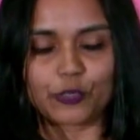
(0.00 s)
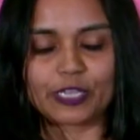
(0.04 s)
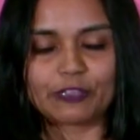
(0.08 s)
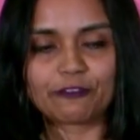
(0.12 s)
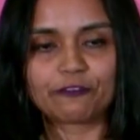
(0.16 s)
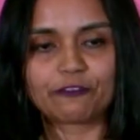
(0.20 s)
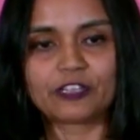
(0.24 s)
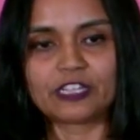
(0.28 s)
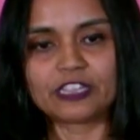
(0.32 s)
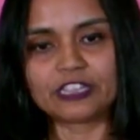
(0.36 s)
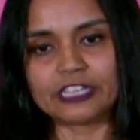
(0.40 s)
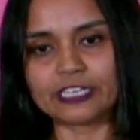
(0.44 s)

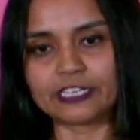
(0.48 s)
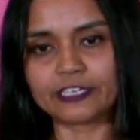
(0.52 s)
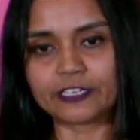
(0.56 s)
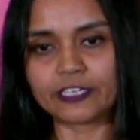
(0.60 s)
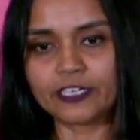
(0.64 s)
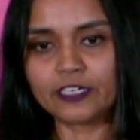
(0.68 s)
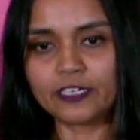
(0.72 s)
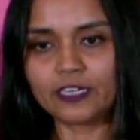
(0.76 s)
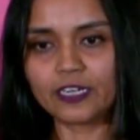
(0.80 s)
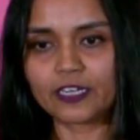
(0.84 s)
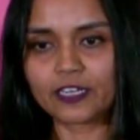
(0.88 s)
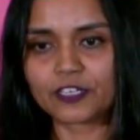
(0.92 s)
give
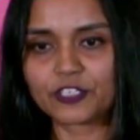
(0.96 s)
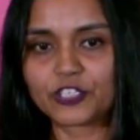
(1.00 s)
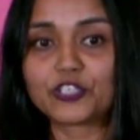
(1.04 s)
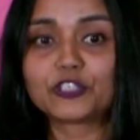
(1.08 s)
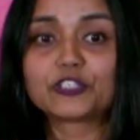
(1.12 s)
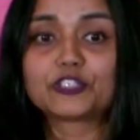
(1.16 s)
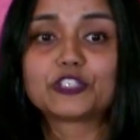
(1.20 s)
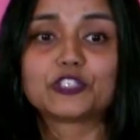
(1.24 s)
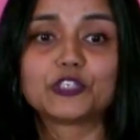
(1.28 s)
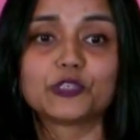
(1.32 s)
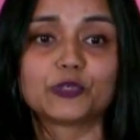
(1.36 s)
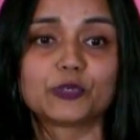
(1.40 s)
glitter to
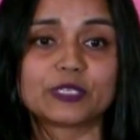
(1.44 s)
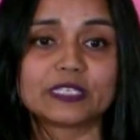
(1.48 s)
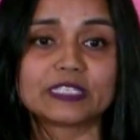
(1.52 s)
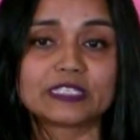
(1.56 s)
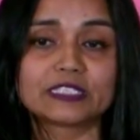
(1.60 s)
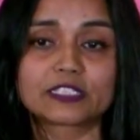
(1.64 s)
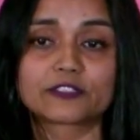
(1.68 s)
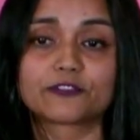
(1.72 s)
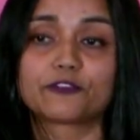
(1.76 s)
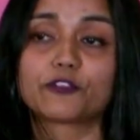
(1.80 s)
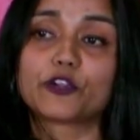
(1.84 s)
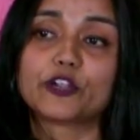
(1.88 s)

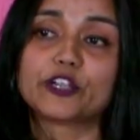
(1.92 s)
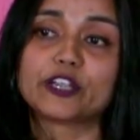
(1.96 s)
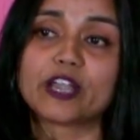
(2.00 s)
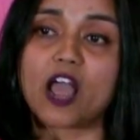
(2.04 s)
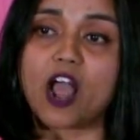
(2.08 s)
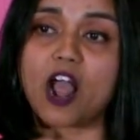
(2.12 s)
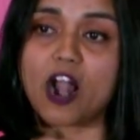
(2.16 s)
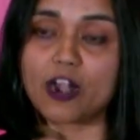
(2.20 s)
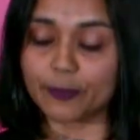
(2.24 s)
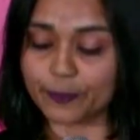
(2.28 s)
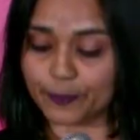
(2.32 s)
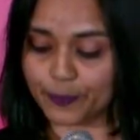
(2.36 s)
students for an
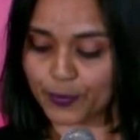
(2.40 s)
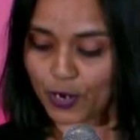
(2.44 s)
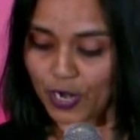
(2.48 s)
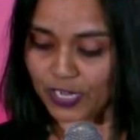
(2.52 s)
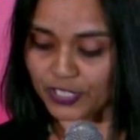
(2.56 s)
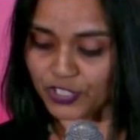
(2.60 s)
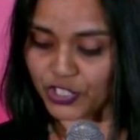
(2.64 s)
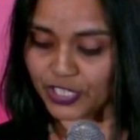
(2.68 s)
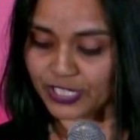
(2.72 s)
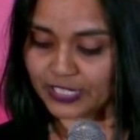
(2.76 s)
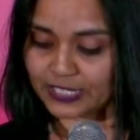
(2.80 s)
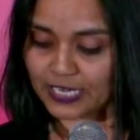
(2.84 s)
art
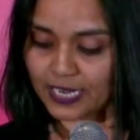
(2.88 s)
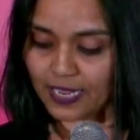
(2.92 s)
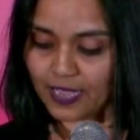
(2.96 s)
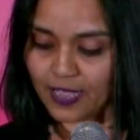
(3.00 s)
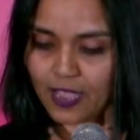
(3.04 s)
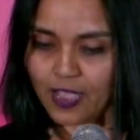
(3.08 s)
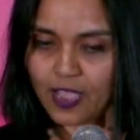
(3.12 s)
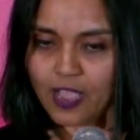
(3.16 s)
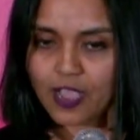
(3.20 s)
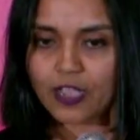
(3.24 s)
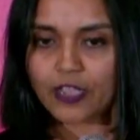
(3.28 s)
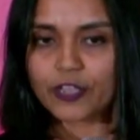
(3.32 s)
project,
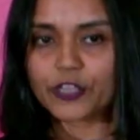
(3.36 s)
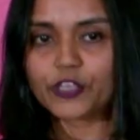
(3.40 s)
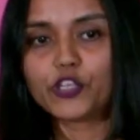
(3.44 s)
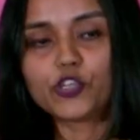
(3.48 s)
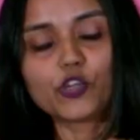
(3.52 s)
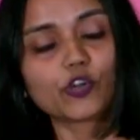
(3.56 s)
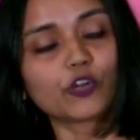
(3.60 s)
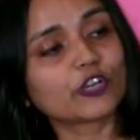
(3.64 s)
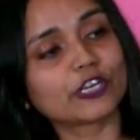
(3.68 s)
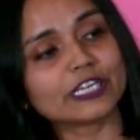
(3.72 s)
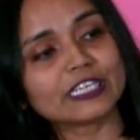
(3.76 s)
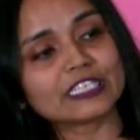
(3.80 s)

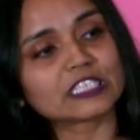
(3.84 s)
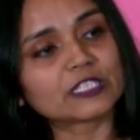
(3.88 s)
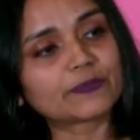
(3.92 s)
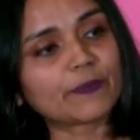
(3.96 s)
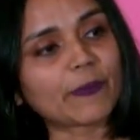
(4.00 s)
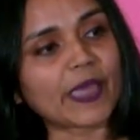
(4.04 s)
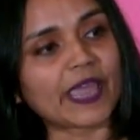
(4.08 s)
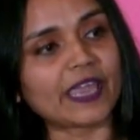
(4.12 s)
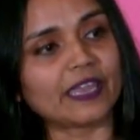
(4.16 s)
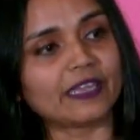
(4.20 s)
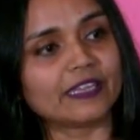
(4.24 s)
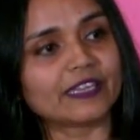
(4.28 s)
you're going to
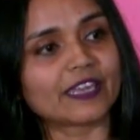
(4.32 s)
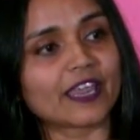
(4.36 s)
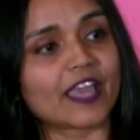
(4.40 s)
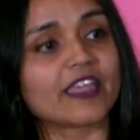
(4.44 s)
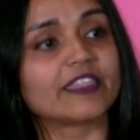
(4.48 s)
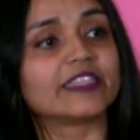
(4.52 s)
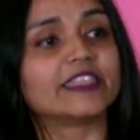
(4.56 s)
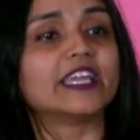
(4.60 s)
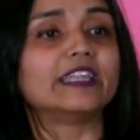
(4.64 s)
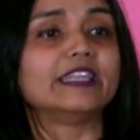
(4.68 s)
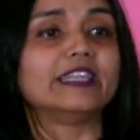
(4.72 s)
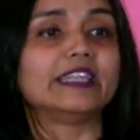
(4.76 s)
spend
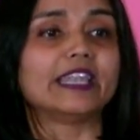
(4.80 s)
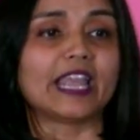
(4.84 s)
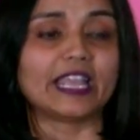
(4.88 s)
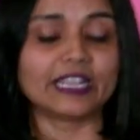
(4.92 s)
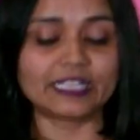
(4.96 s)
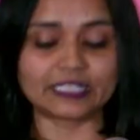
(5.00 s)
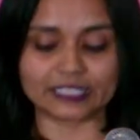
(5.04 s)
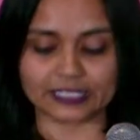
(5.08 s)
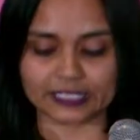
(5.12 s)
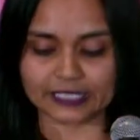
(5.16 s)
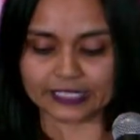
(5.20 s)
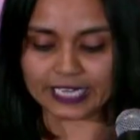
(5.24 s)
the
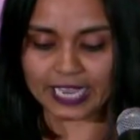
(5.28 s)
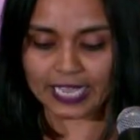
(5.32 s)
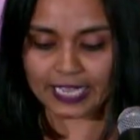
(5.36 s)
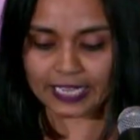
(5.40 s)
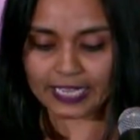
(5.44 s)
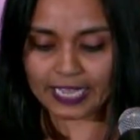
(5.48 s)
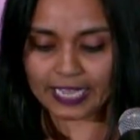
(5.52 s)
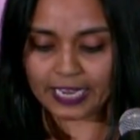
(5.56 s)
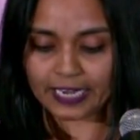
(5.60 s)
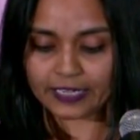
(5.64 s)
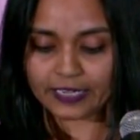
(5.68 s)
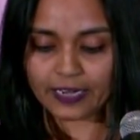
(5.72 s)
next
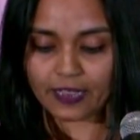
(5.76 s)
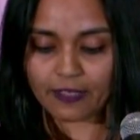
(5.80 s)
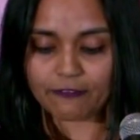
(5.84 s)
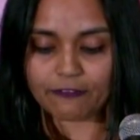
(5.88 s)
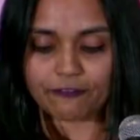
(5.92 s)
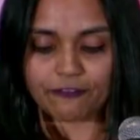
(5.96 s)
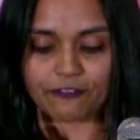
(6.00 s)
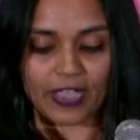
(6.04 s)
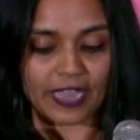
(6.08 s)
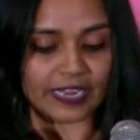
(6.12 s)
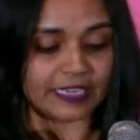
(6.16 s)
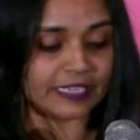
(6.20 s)
decade
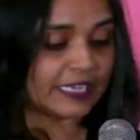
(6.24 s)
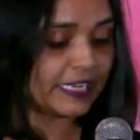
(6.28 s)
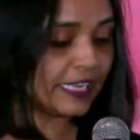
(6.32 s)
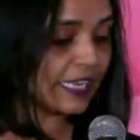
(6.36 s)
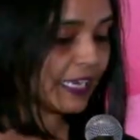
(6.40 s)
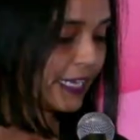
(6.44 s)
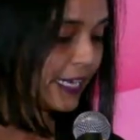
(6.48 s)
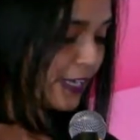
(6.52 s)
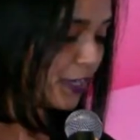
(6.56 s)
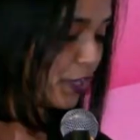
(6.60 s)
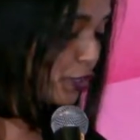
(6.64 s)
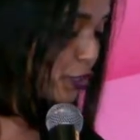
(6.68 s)
finding
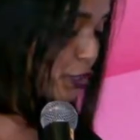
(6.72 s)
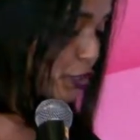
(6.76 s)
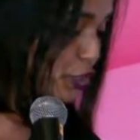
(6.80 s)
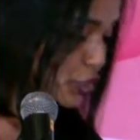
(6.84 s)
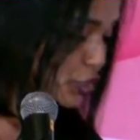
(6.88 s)
it in your